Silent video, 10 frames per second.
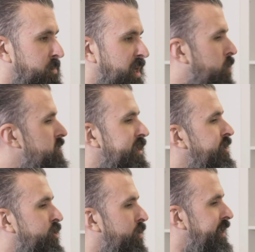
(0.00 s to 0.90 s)
wasn't
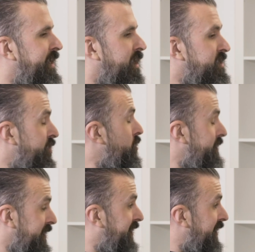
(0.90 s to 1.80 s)
enjoying it. I was
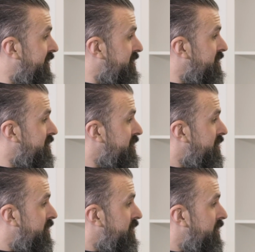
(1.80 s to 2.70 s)
enjoying the gigs.
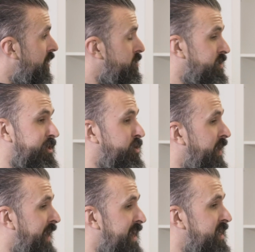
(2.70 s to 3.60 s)
I wasn't
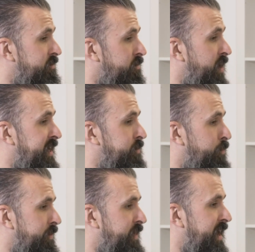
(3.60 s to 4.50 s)
enjoying any of the rest.
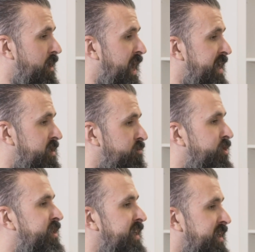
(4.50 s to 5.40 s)
But then I had the
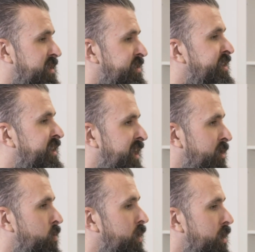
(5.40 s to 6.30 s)
ridiculous
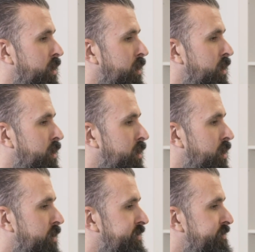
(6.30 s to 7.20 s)
guilt
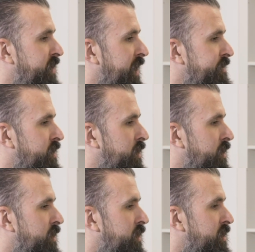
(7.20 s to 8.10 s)
of the fact that,
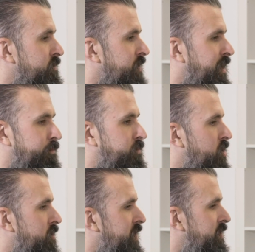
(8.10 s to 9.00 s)
well, I'm
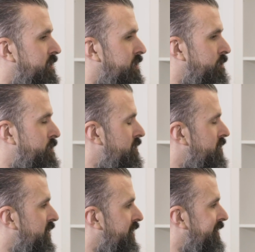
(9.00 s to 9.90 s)
touring
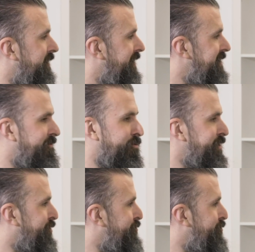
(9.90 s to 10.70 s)
America. That's everyone's